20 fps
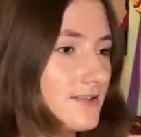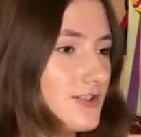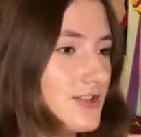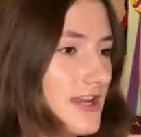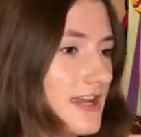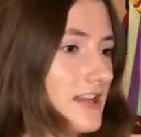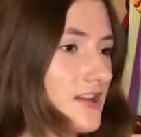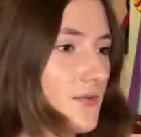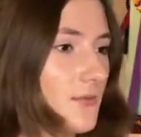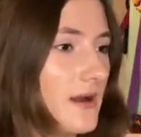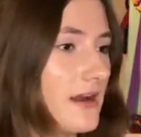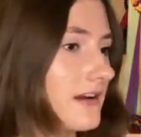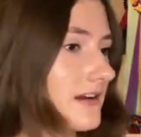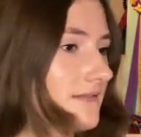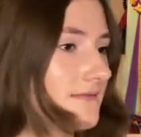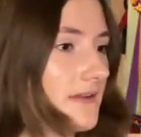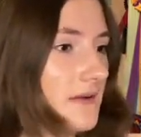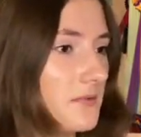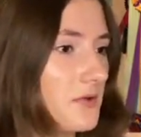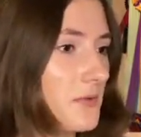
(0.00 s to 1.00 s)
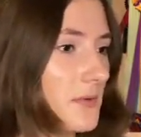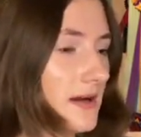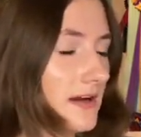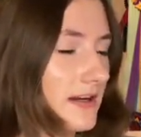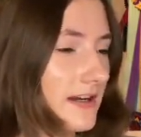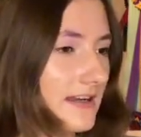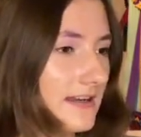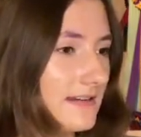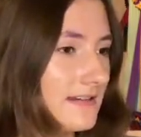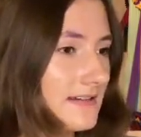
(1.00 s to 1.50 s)
January,
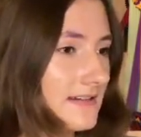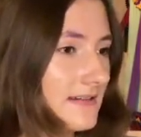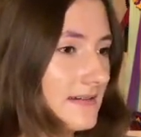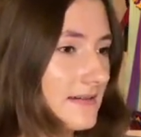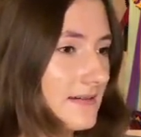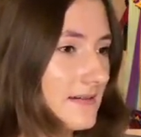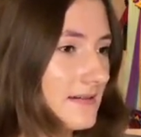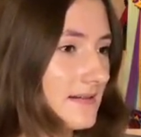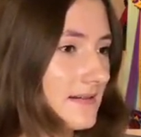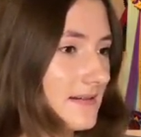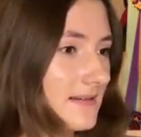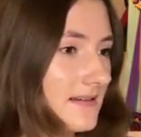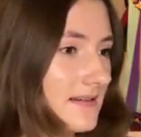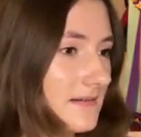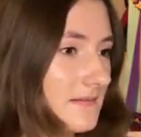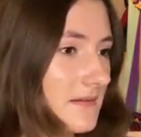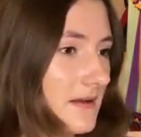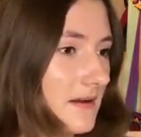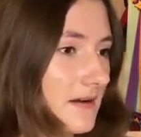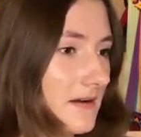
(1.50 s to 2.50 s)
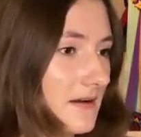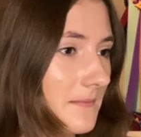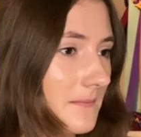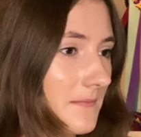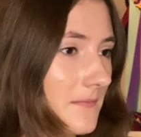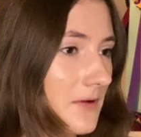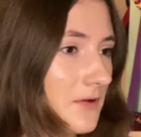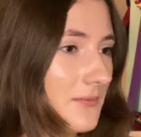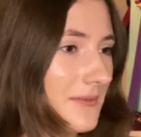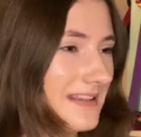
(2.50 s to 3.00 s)
February.
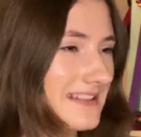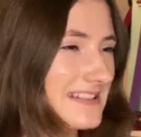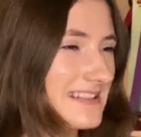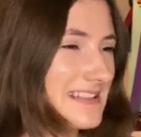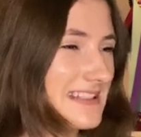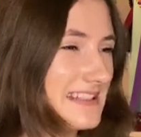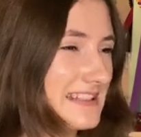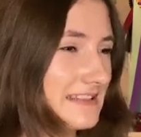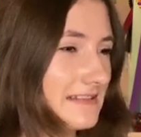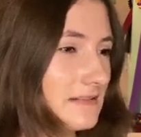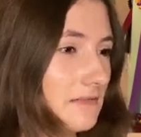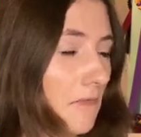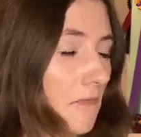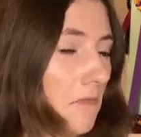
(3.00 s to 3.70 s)
Um, oh my seat.